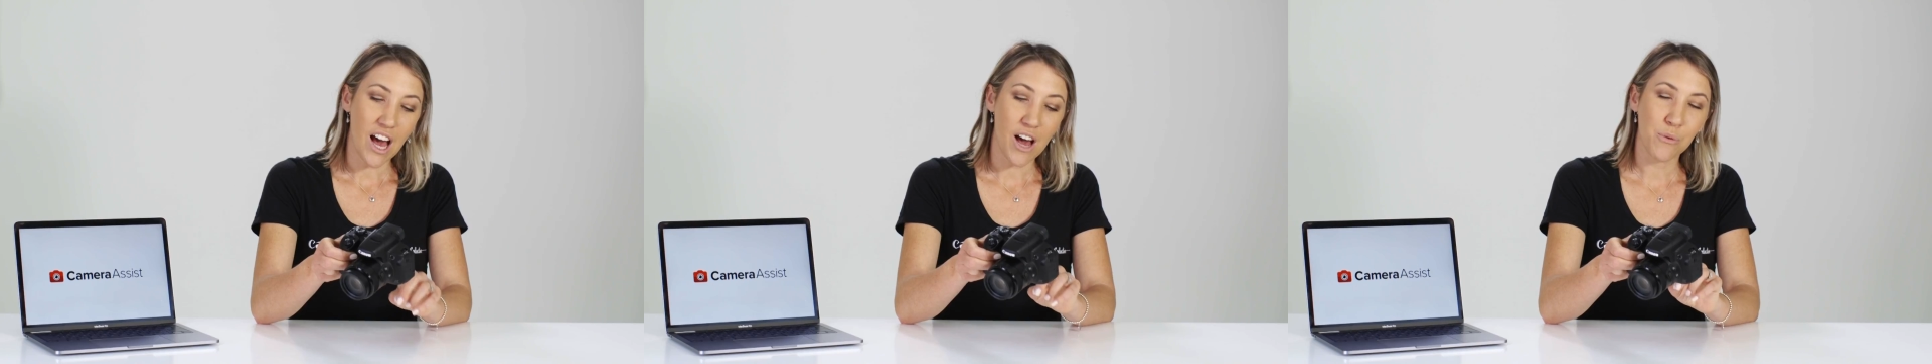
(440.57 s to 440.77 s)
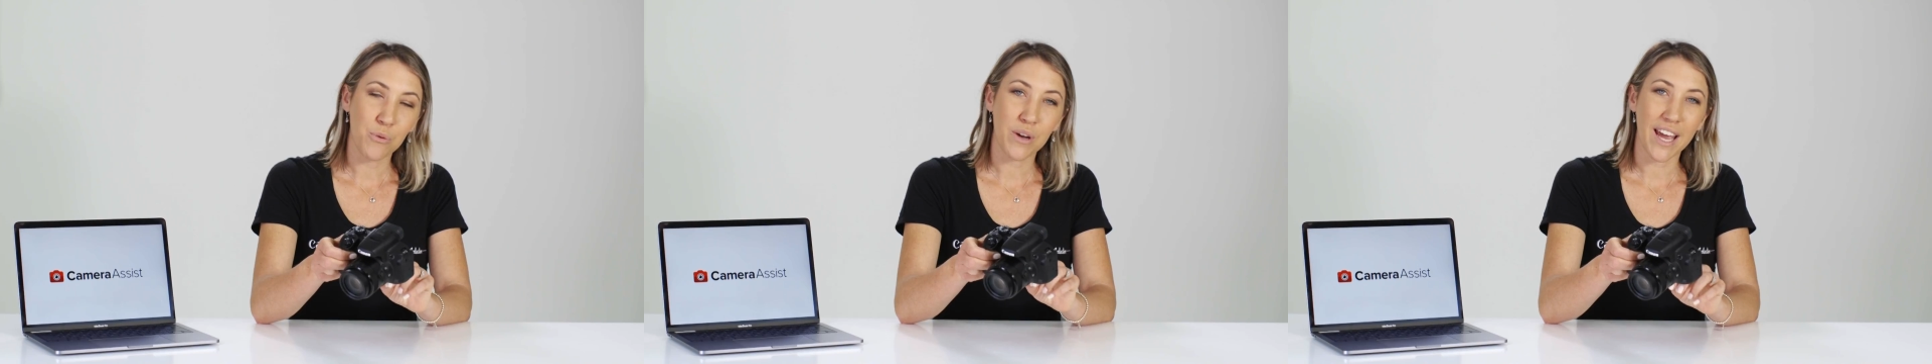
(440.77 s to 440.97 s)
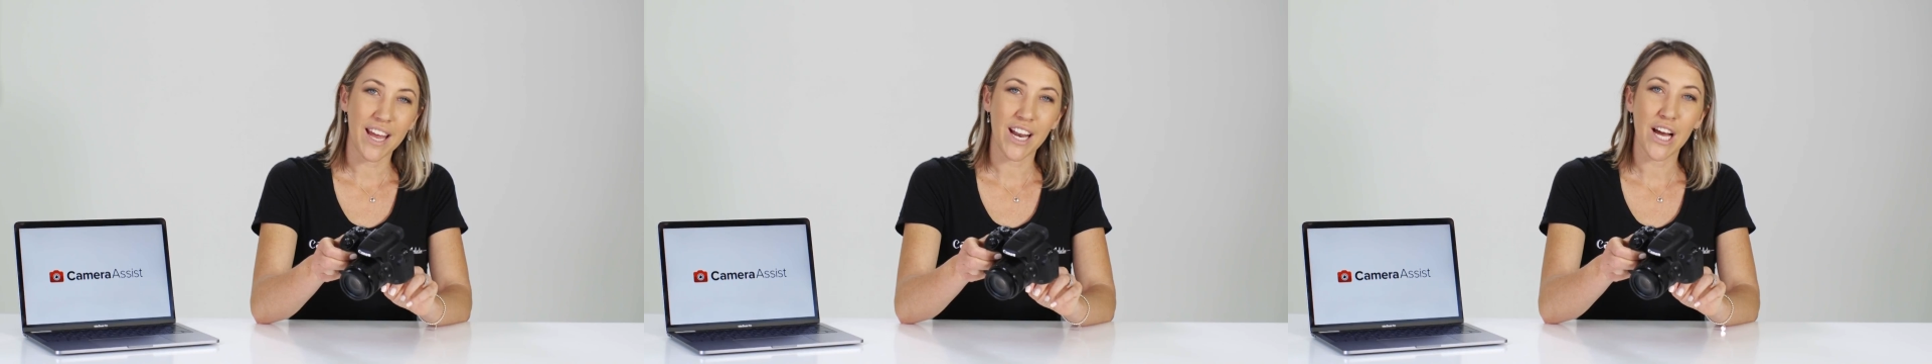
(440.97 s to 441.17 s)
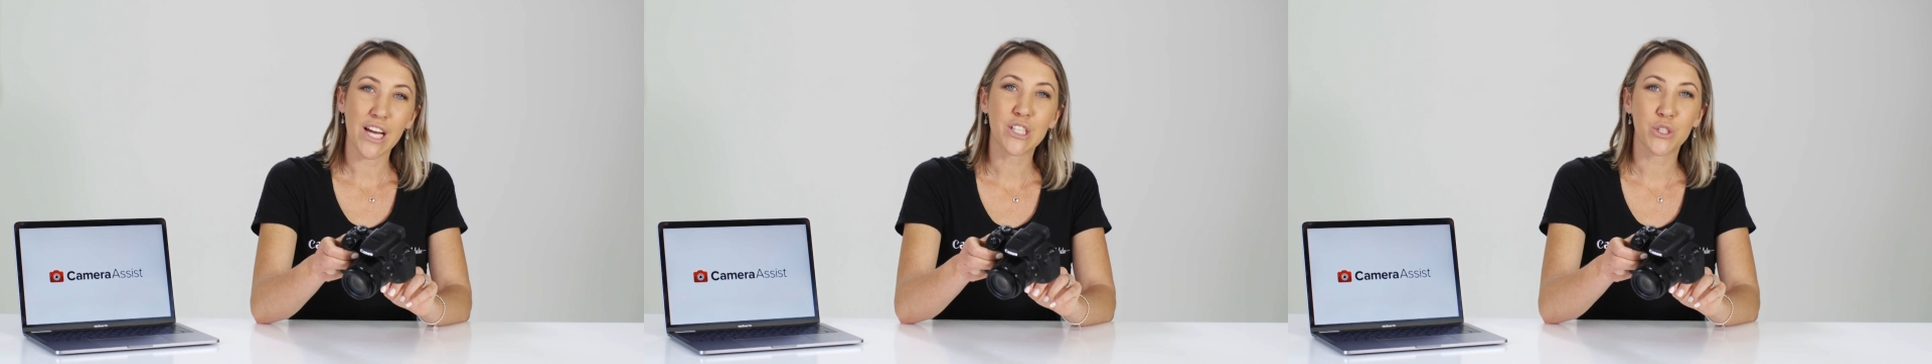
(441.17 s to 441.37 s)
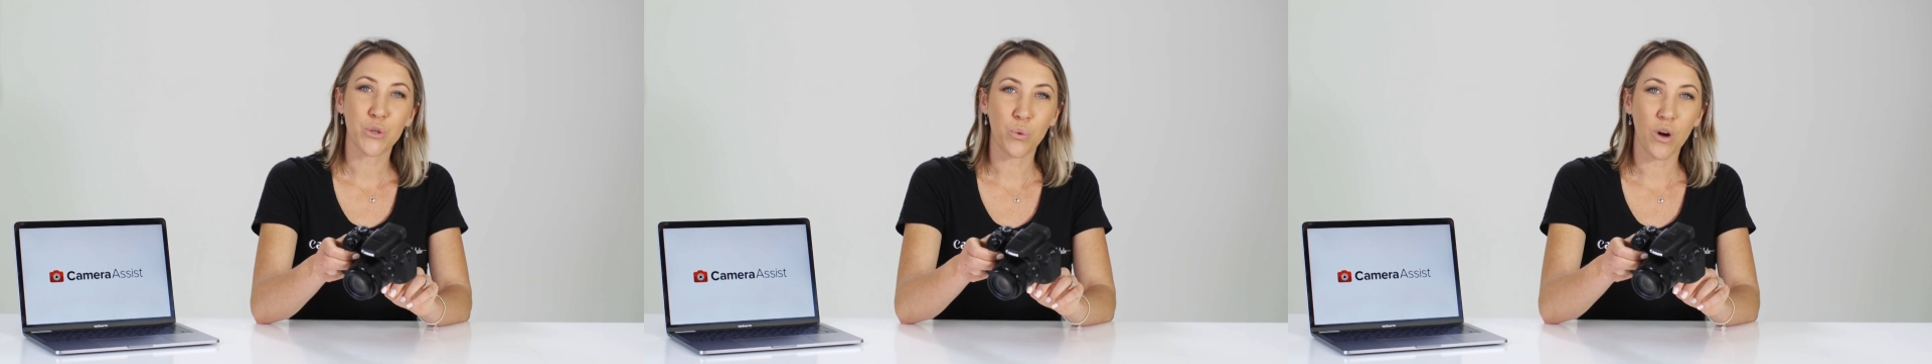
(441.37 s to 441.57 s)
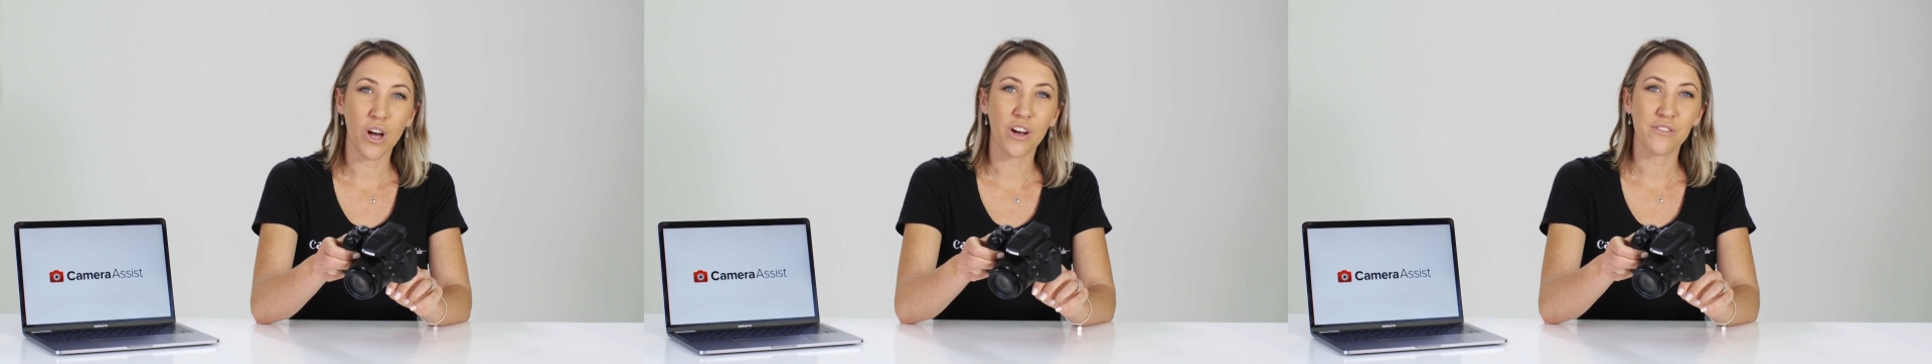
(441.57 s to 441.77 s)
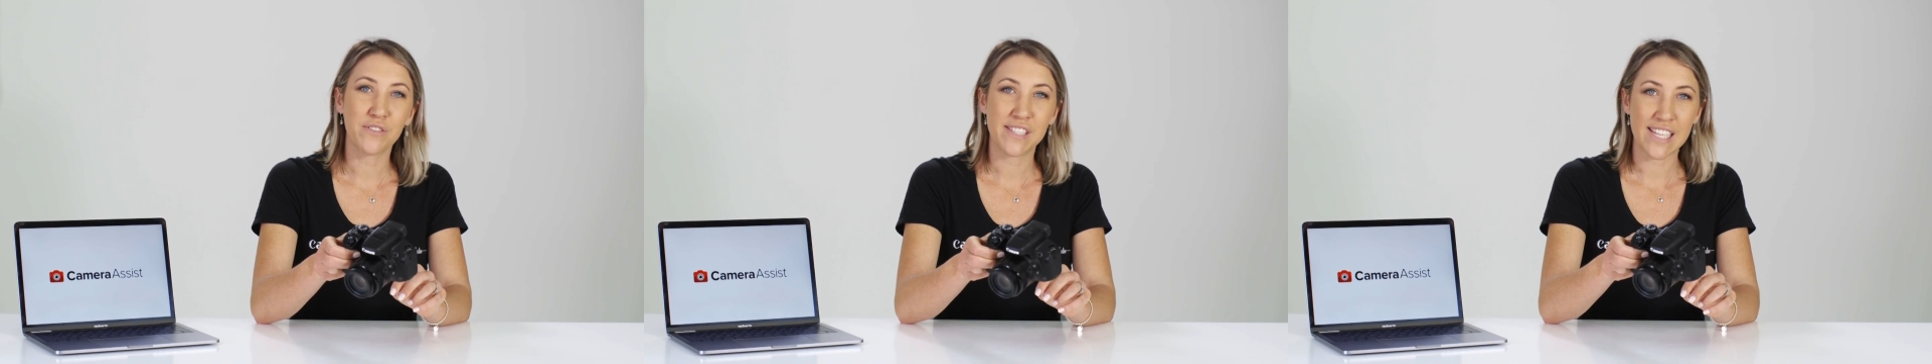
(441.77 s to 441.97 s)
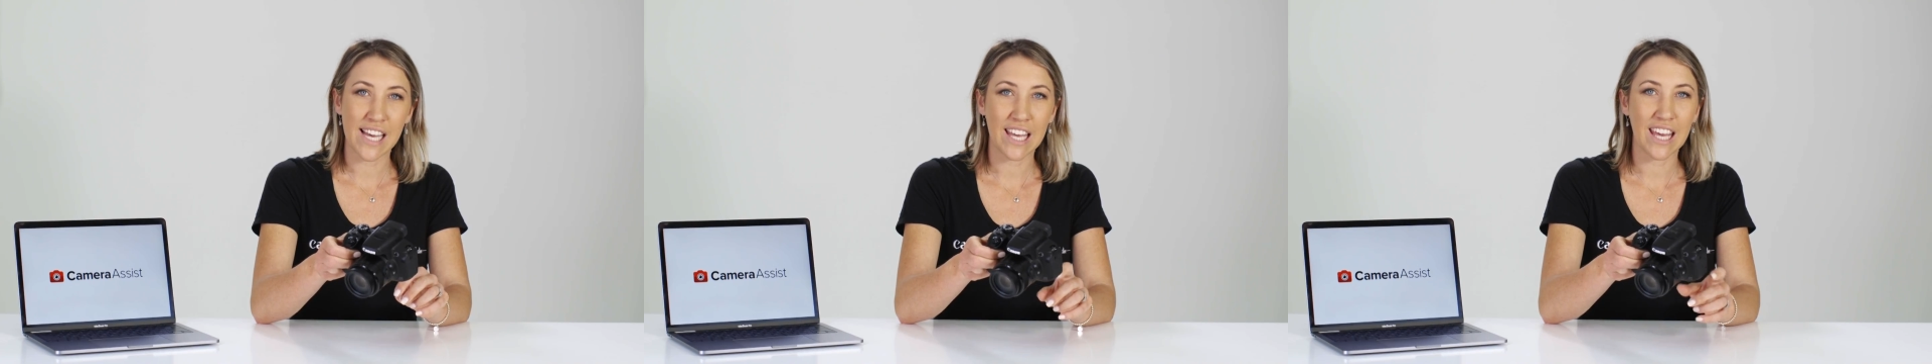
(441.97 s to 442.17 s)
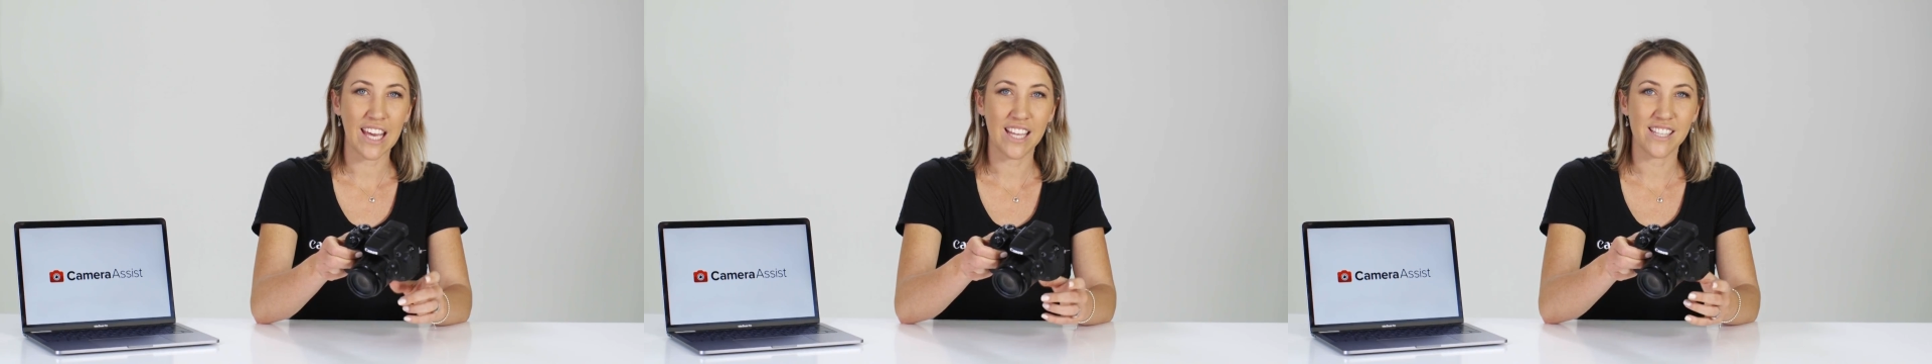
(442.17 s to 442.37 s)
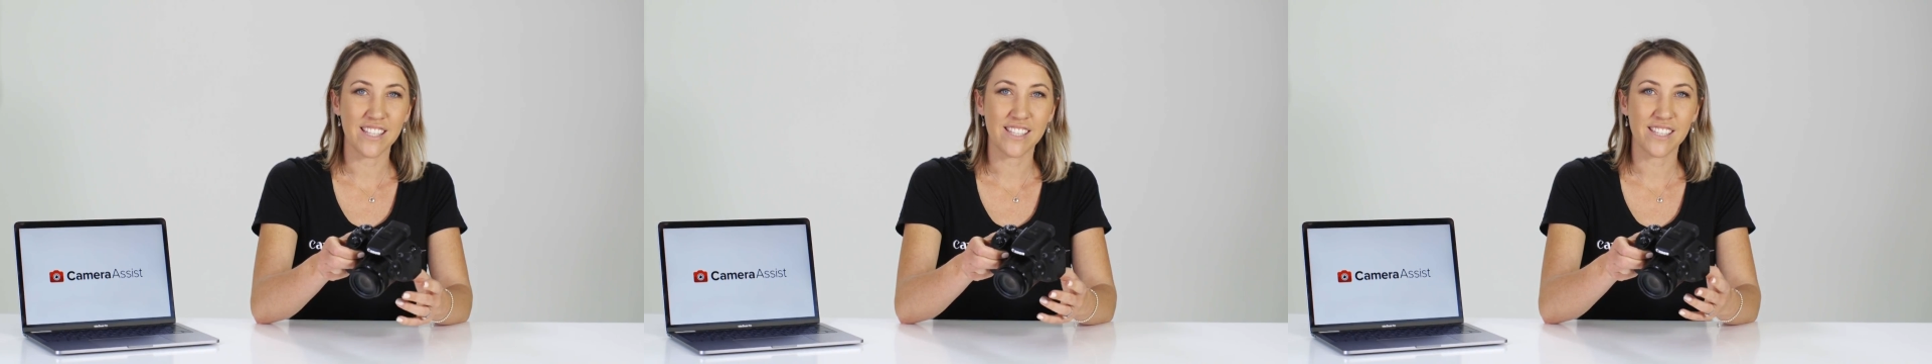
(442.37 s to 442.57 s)
I will get a
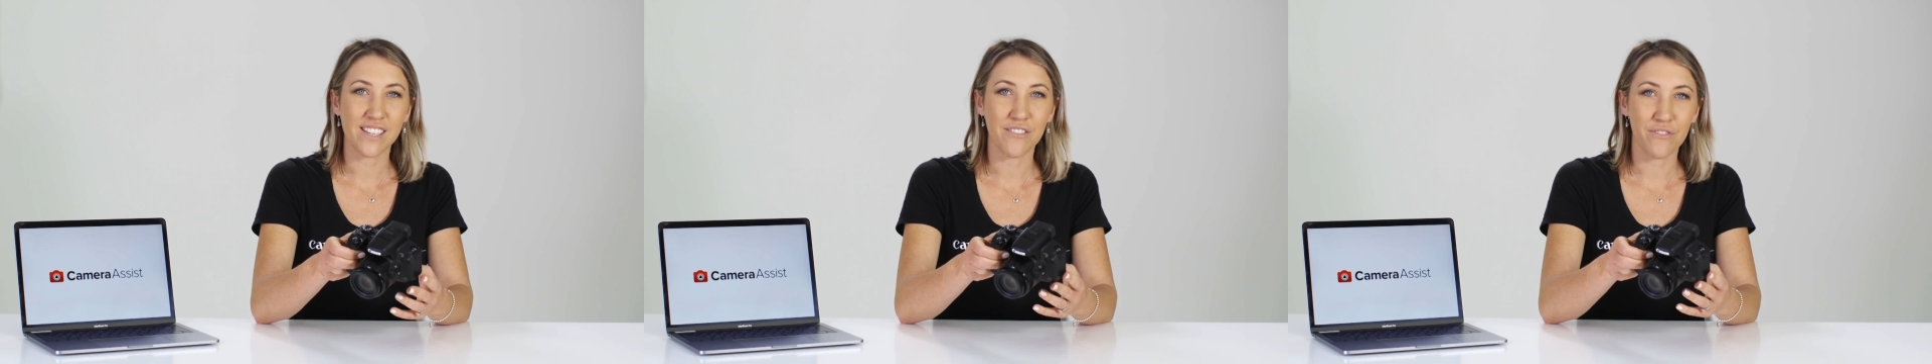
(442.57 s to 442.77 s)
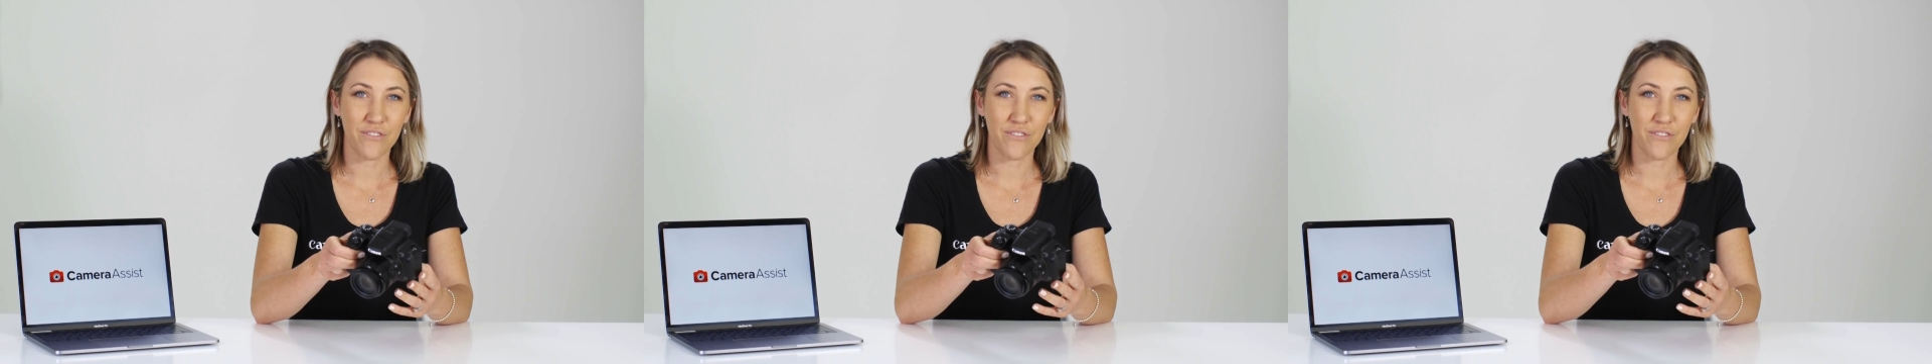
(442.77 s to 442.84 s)
12-second